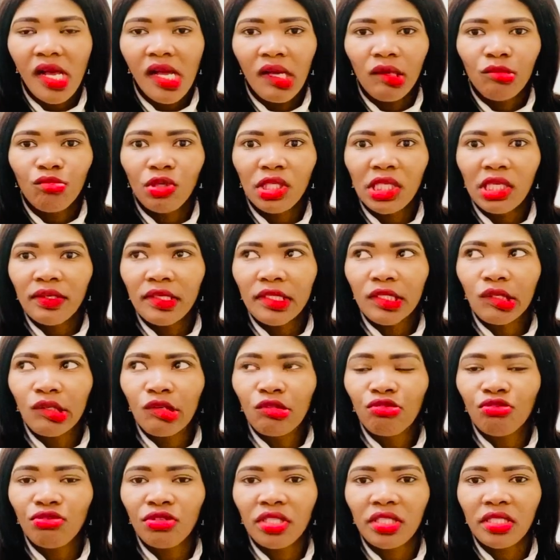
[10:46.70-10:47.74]
when I was going
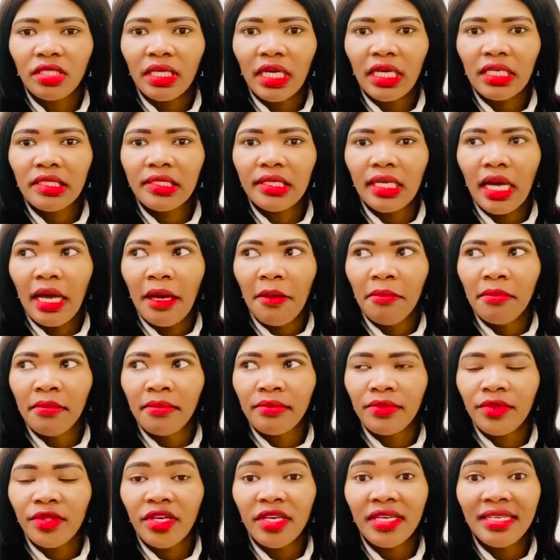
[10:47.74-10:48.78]
to start
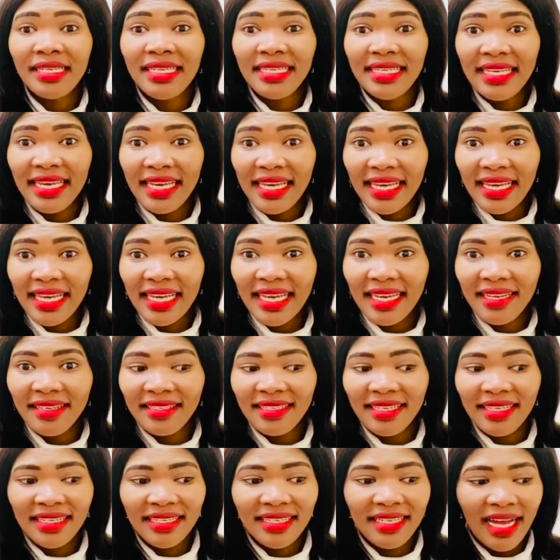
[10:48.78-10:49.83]
third year
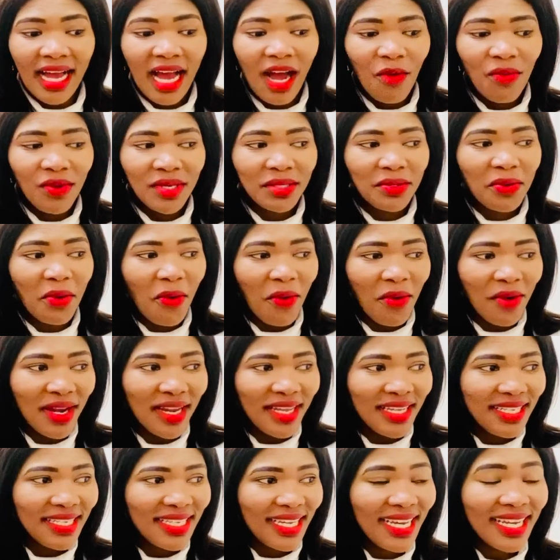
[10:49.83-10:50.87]
at Howard
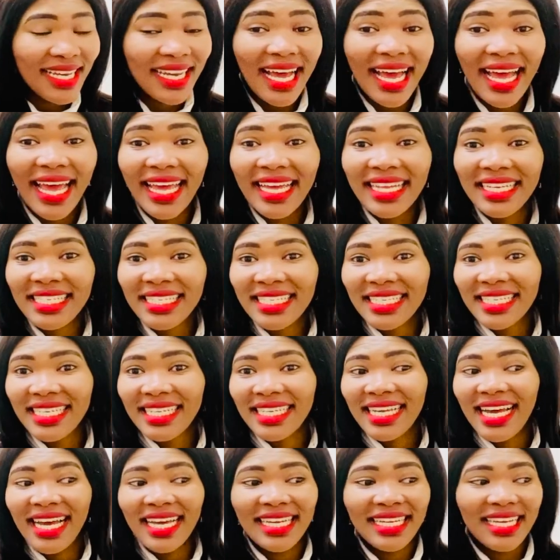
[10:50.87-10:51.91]
College, and I
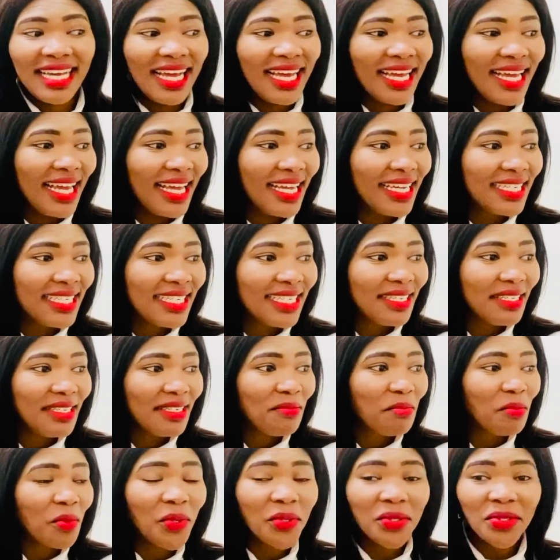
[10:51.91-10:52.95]
had
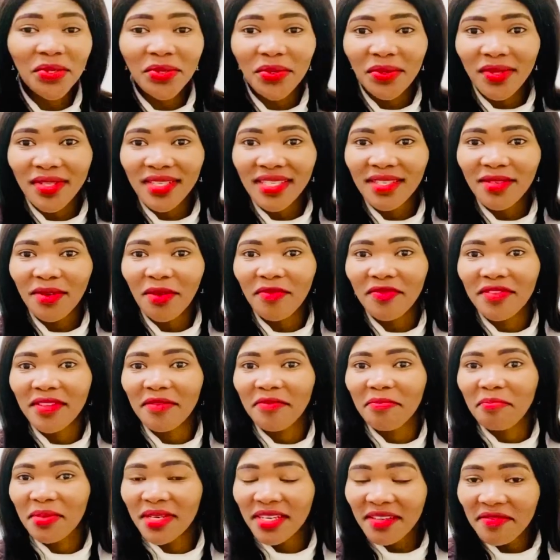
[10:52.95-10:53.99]
modules of the
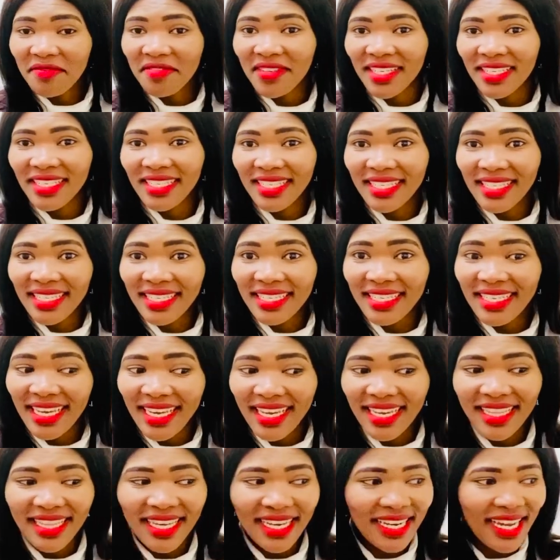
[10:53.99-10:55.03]
previous
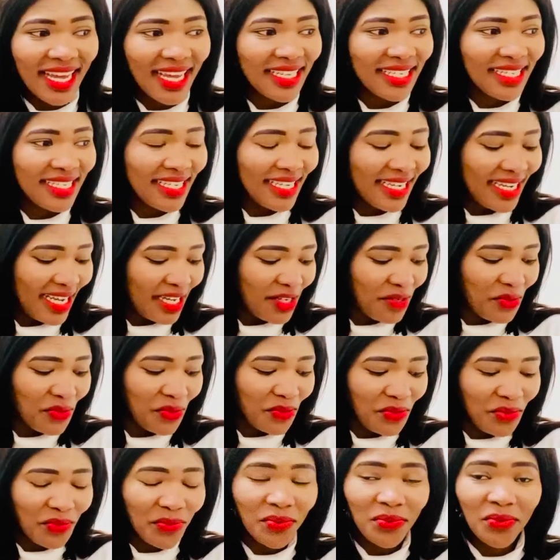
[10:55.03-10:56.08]
year that I still had to
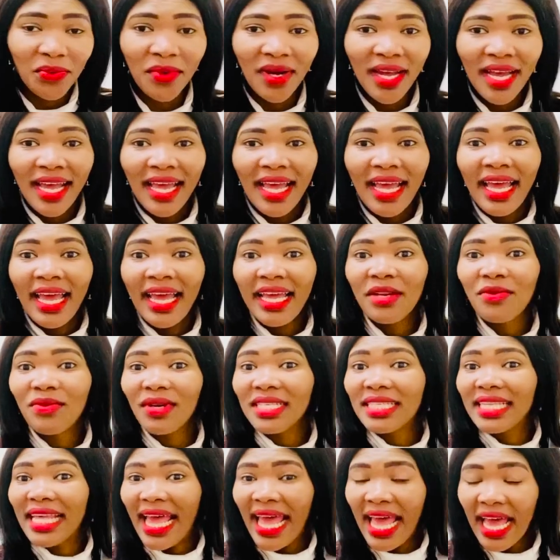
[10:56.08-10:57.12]
do, it was
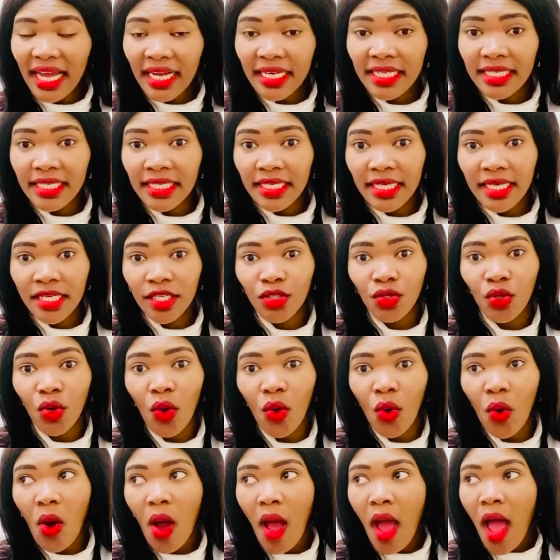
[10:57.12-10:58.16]
hectic.
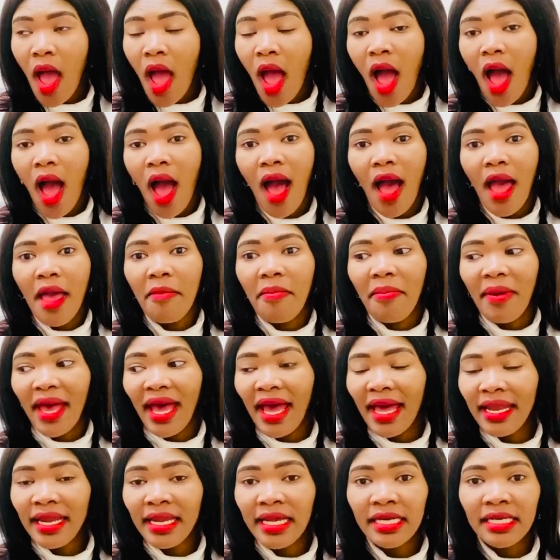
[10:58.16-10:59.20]
So I
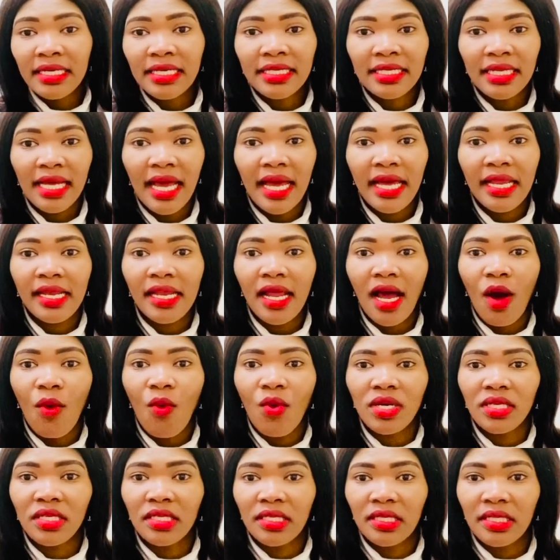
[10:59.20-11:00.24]
panicked and I
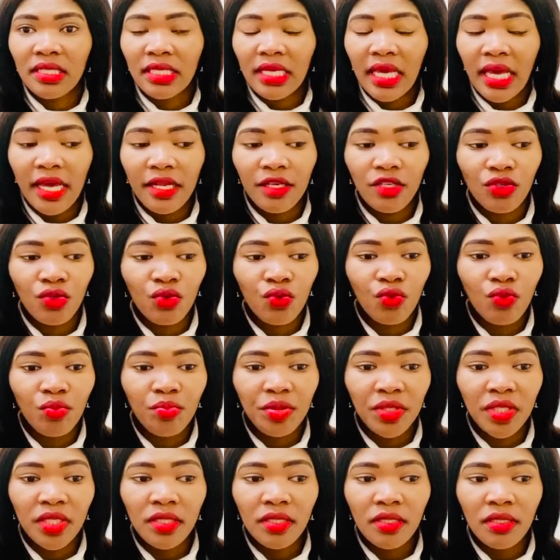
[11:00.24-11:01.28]
was scared to be,